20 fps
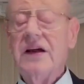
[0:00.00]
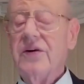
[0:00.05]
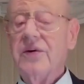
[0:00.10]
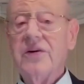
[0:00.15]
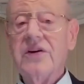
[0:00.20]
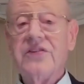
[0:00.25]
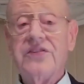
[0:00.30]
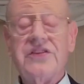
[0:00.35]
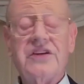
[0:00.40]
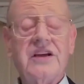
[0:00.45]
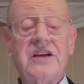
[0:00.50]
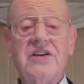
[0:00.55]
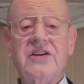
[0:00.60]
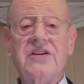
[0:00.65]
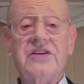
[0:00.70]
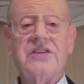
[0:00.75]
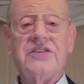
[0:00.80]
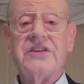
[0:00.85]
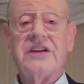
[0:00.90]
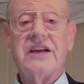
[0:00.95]
We see it
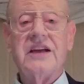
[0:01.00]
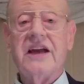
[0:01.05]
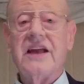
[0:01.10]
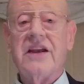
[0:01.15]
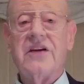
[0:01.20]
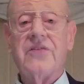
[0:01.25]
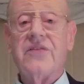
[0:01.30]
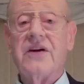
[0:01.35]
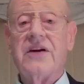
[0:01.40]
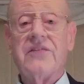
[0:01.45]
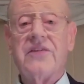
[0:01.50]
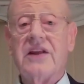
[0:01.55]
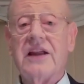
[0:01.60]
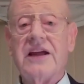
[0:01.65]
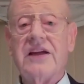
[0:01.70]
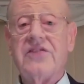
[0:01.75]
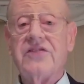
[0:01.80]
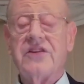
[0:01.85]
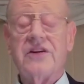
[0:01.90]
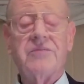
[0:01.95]
used again in
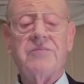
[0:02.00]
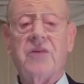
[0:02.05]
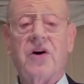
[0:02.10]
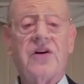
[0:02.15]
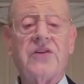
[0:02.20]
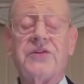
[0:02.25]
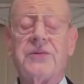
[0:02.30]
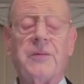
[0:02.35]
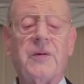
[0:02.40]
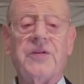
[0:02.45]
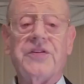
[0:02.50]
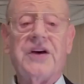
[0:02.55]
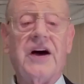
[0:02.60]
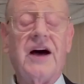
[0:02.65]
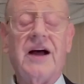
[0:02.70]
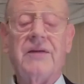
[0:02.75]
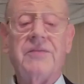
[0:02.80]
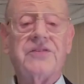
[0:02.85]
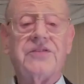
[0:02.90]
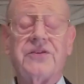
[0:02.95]
Revelation multiple
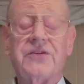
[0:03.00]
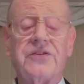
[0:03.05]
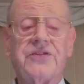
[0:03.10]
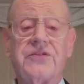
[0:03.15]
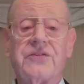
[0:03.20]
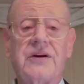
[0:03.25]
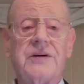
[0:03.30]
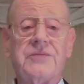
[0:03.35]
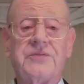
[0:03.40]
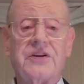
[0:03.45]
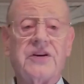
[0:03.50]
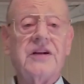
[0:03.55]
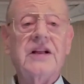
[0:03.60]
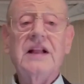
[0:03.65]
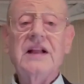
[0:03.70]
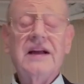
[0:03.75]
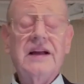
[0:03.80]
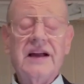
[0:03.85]
times through scripture